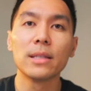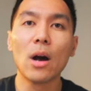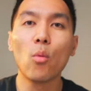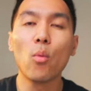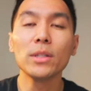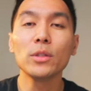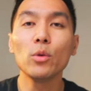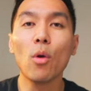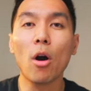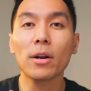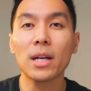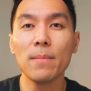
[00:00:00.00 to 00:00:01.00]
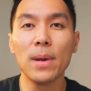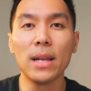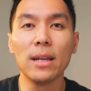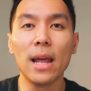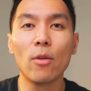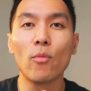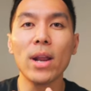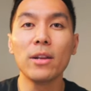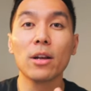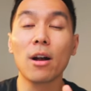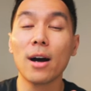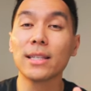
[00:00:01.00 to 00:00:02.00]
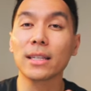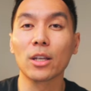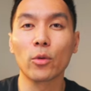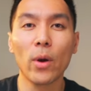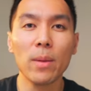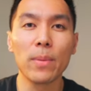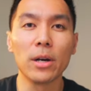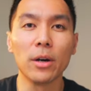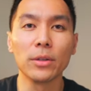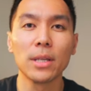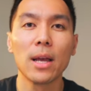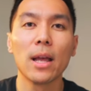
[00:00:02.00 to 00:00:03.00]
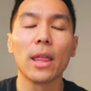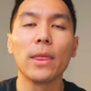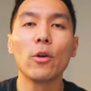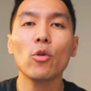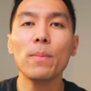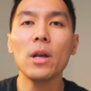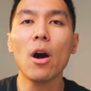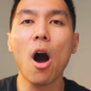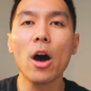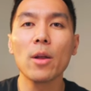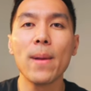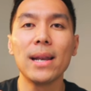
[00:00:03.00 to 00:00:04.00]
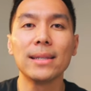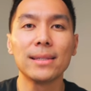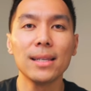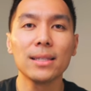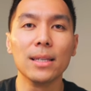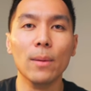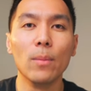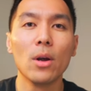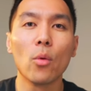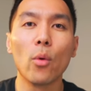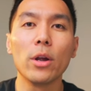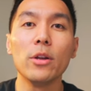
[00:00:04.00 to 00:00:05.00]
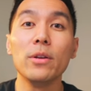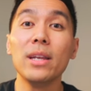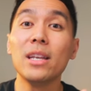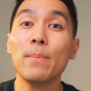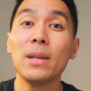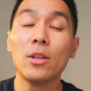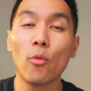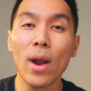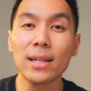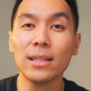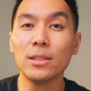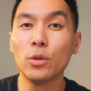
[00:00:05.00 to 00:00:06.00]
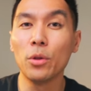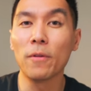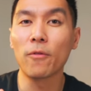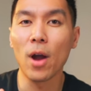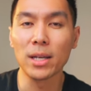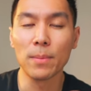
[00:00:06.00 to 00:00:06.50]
Now, once you are committed and ready to contact the credit bureaus, there will be an automated system where you need to be directed to the fraud